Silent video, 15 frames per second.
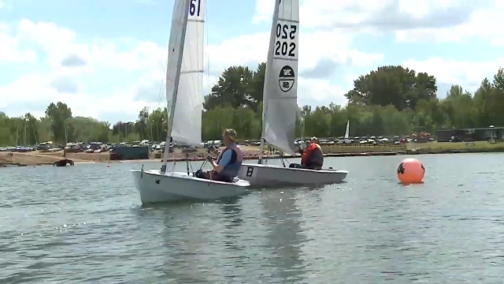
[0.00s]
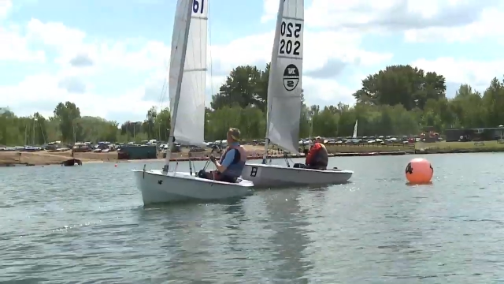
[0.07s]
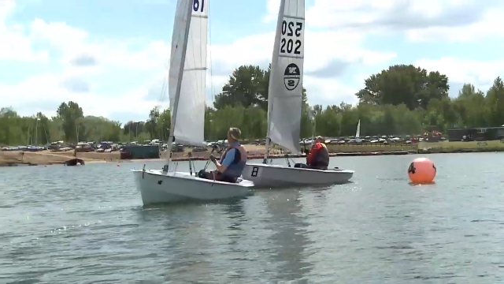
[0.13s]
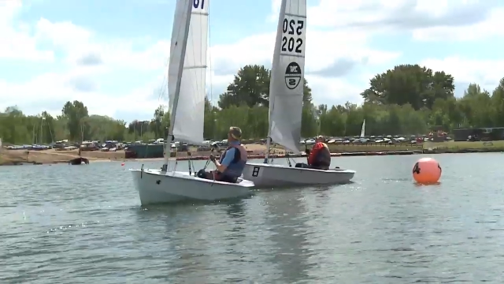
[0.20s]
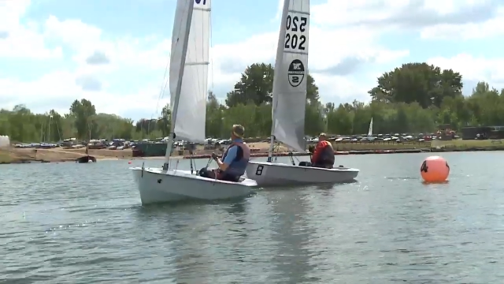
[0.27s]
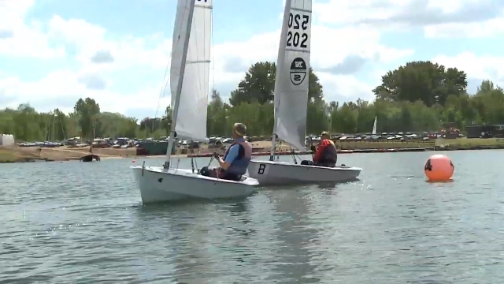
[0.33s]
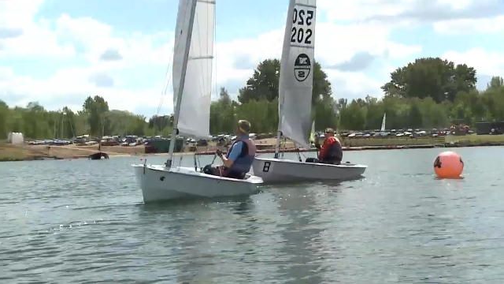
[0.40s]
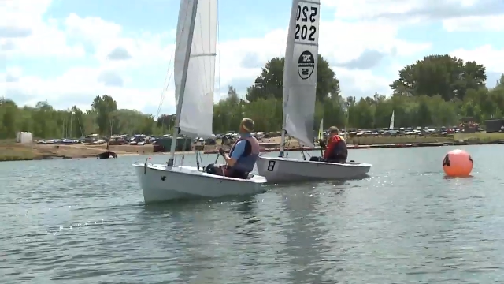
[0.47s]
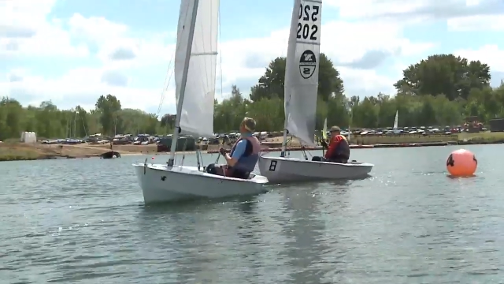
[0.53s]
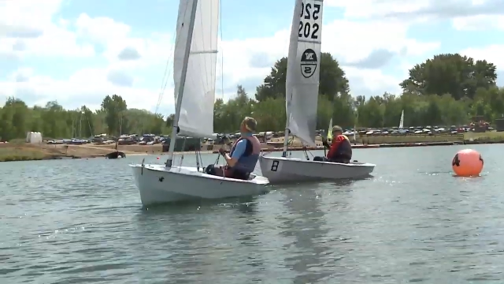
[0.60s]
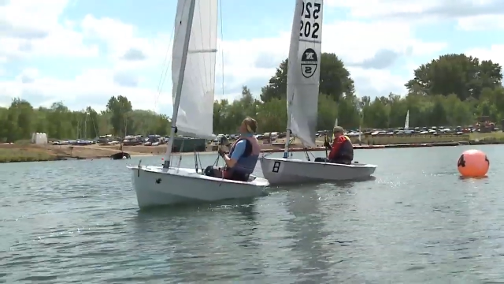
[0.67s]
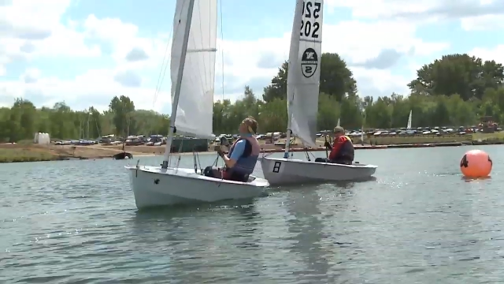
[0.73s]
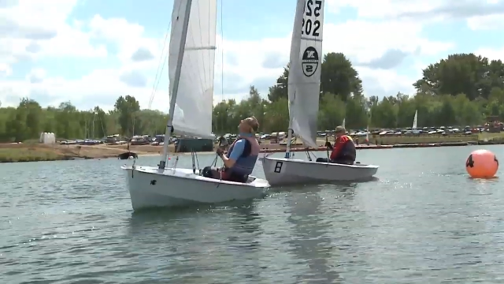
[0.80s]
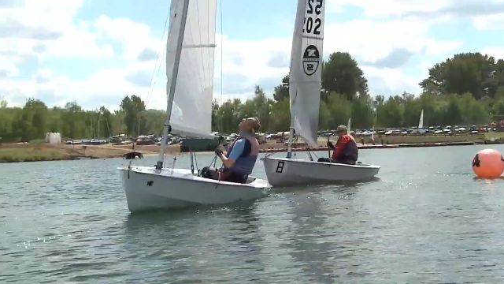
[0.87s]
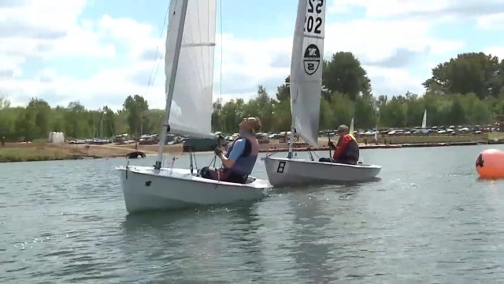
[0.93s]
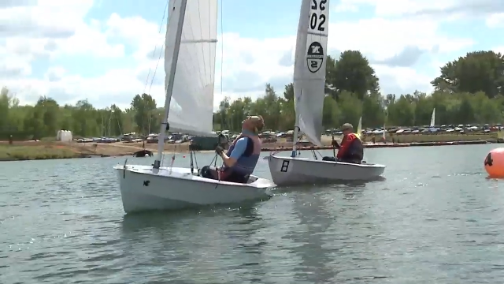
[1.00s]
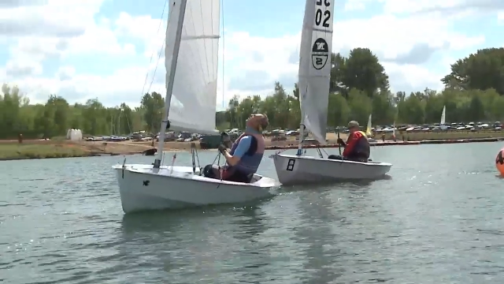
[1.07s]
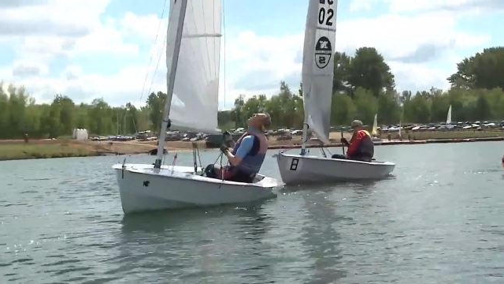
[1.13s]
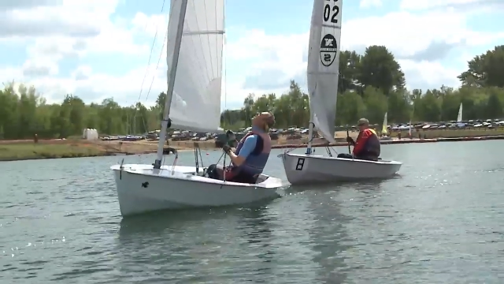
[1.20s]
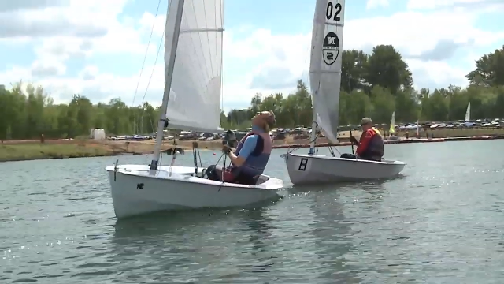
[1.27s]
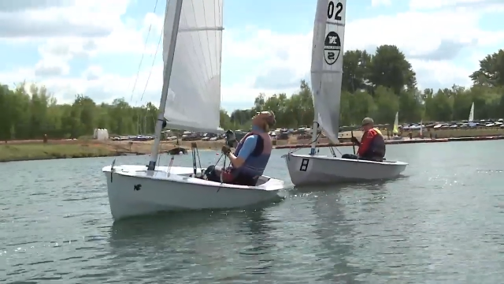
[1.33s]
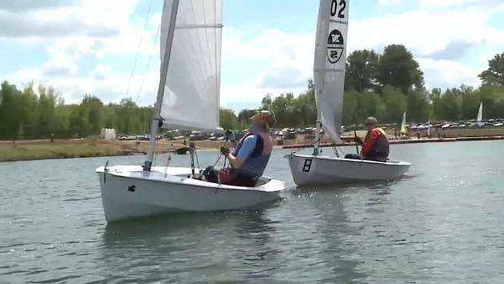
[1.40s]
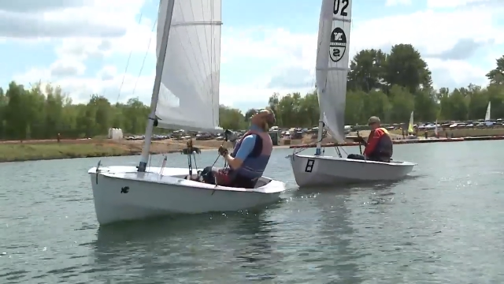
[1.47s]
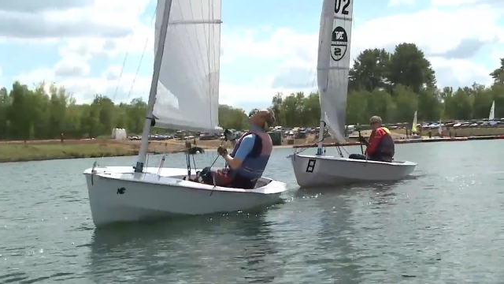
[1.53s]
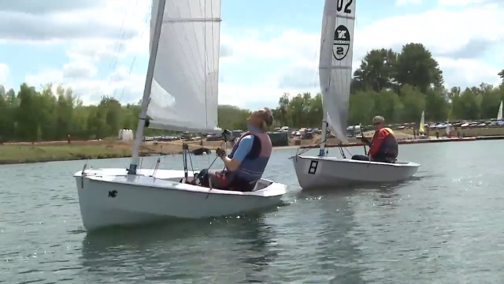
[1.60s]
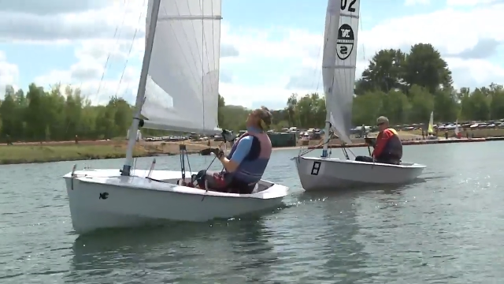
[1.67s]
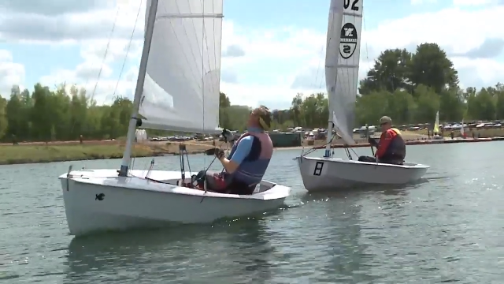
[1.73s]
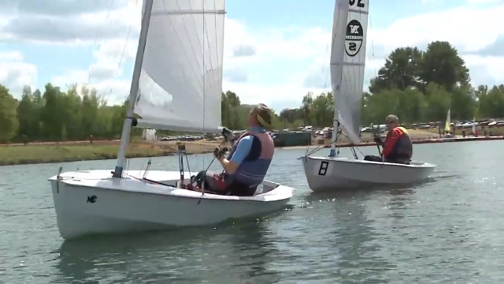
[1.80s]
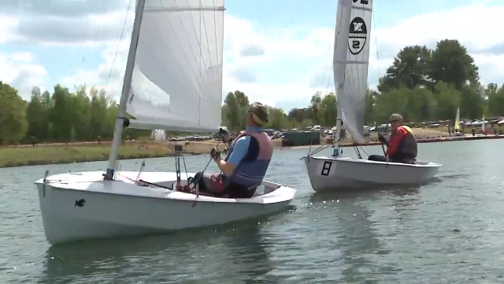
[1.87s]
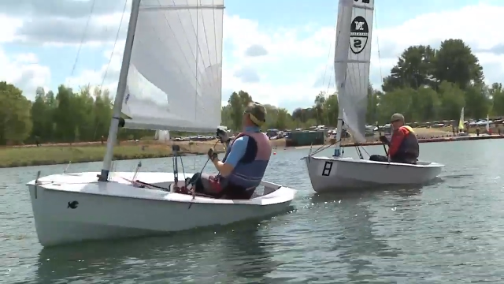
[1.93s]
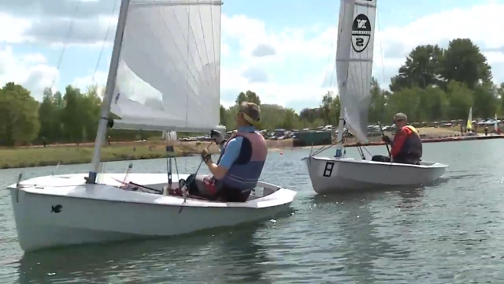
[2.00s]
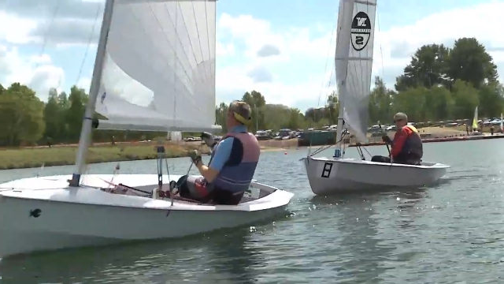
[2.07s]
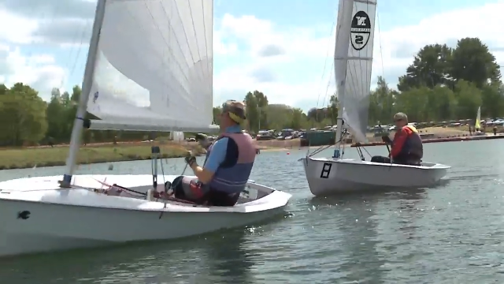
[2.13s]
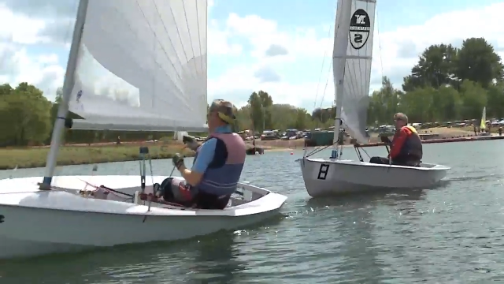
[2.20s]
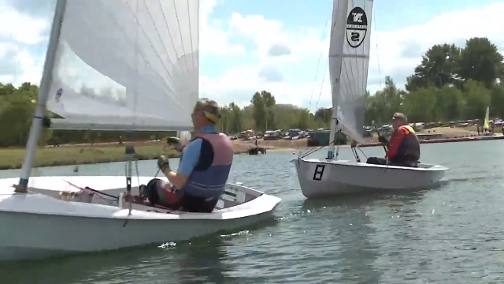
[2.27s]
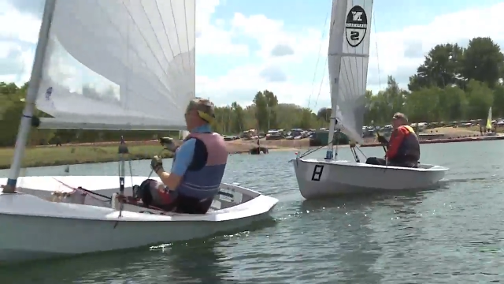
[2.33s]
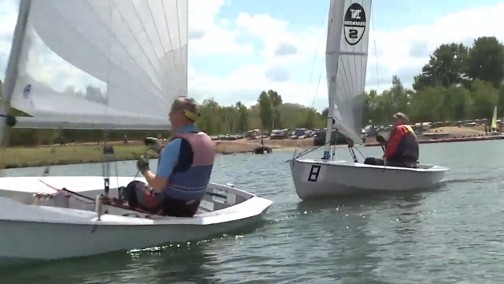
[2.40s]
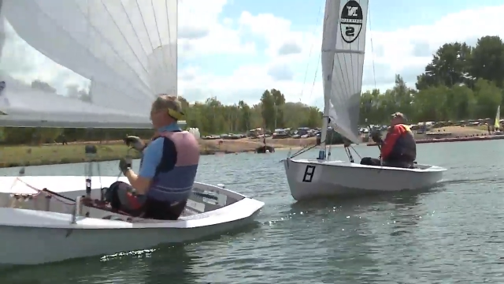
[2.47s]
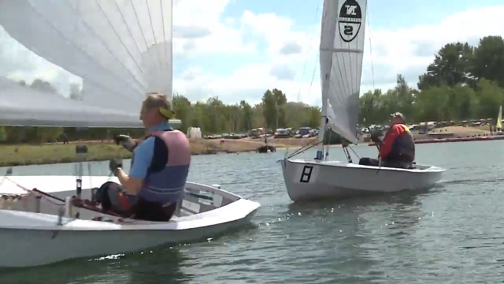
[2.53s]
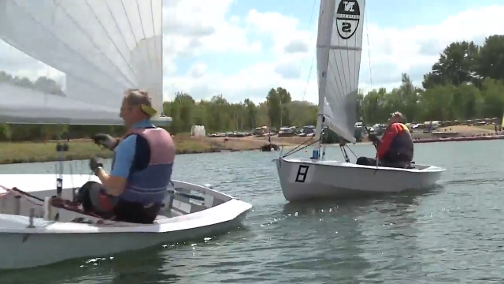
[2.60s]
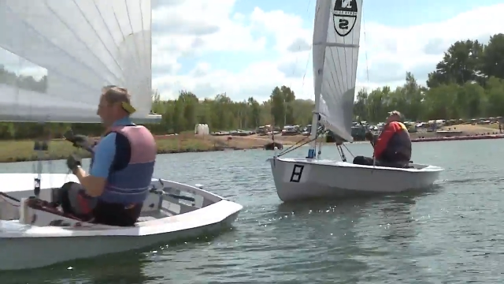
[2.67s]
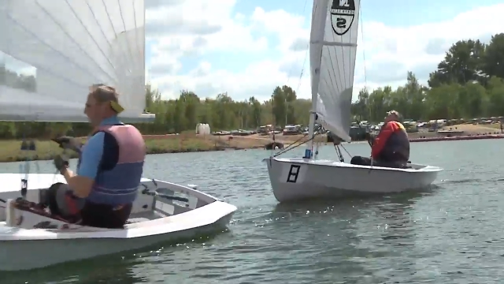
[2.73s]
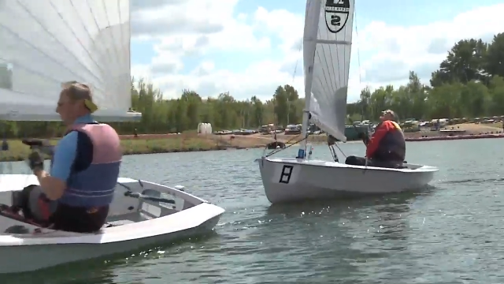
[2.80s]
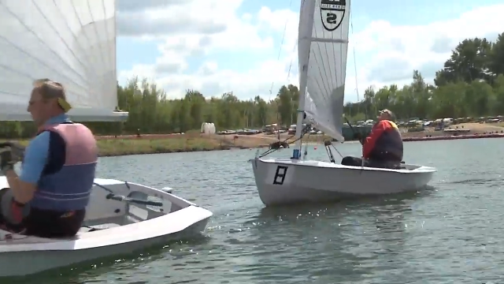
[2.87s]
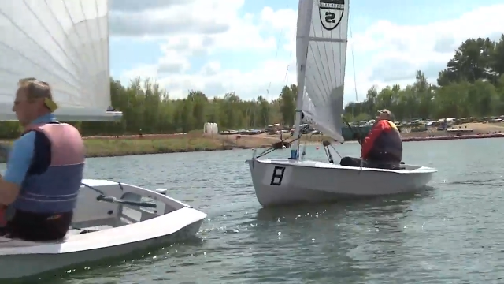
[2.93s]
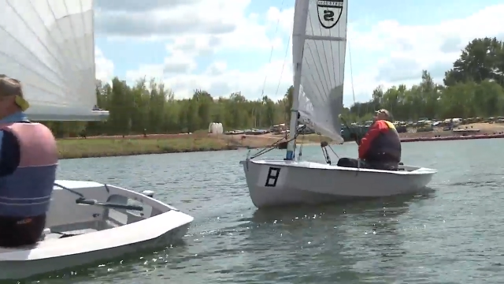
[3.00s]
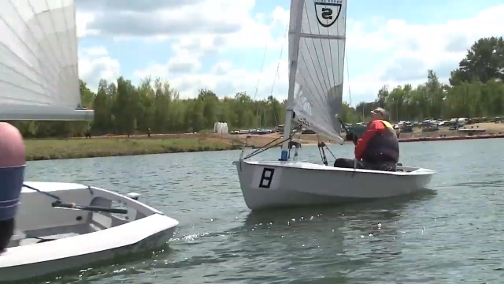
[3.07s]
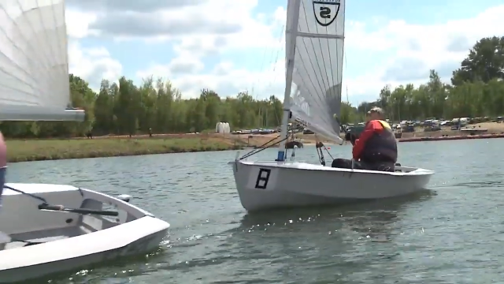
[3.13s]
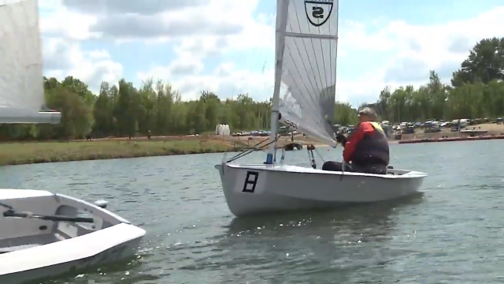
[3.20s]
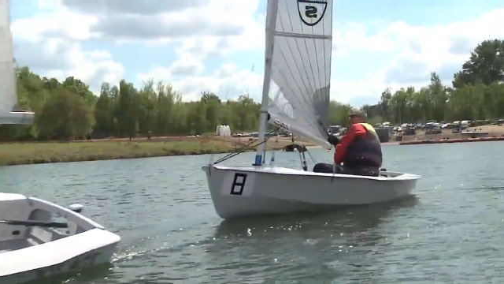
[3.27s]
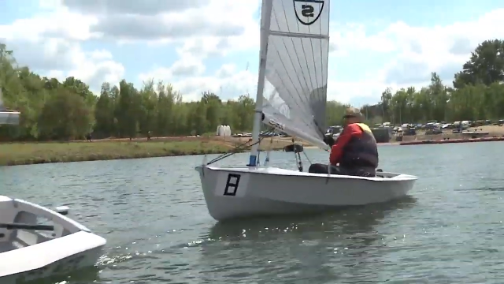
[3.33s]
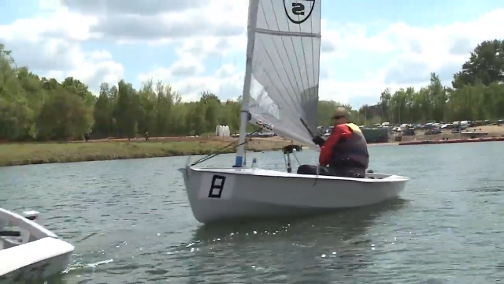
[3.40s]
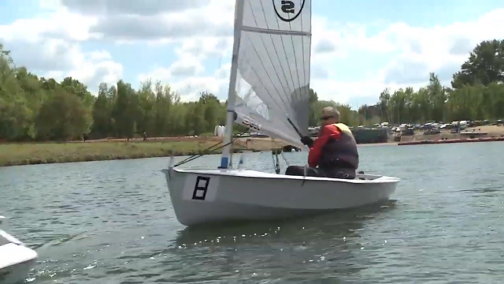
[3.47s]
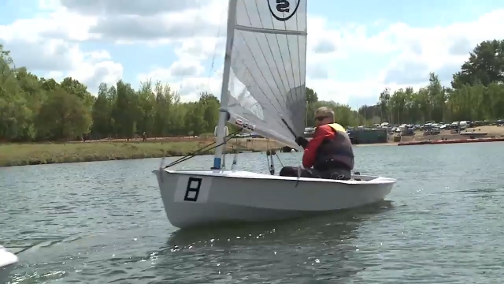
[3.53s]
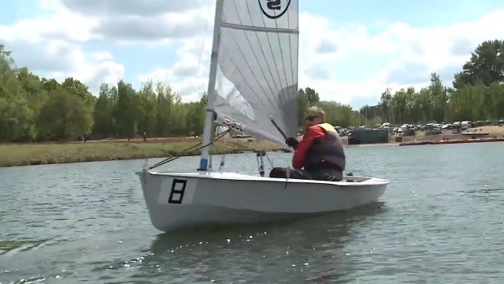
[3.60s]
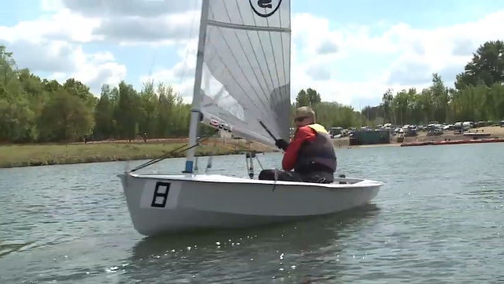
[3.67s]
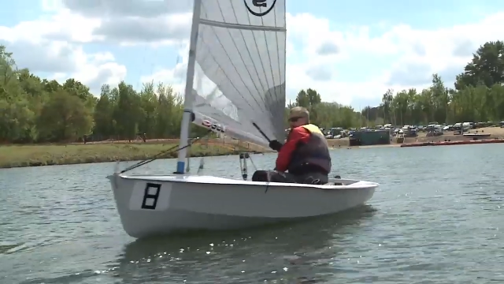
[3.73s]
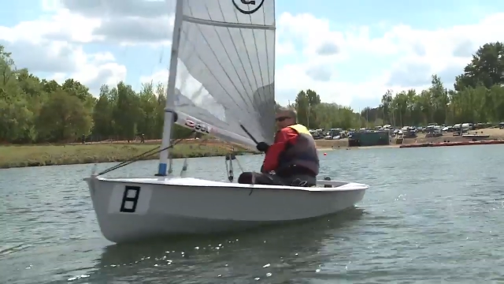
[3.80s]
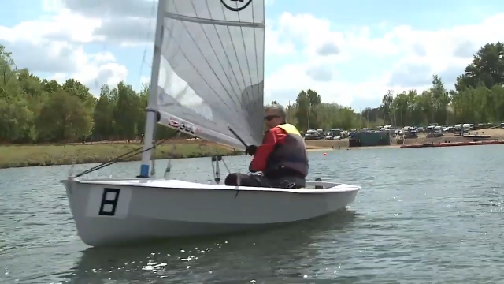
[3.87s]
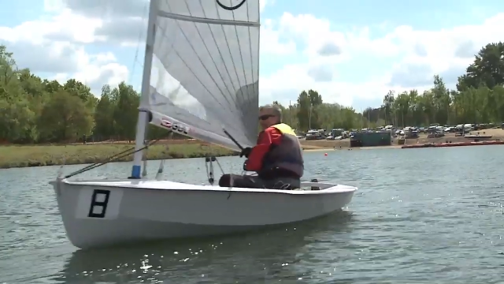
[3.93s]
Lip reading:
Nobody's mouth can be seen.